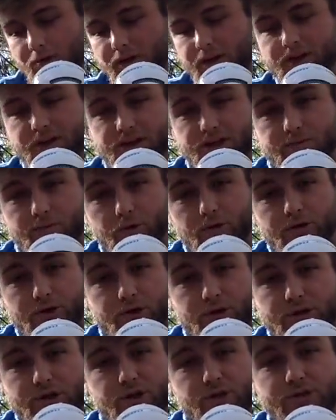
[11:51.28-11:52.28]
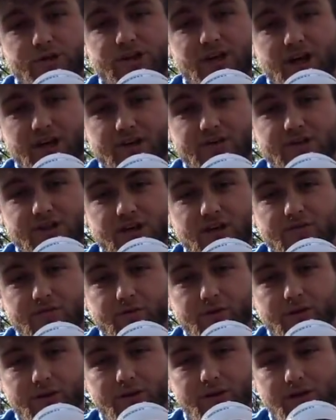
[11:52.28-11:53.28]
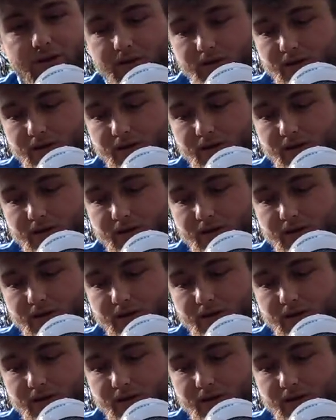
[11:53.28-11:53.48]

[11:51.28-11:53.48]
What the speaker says: than the sport you associate yourself with.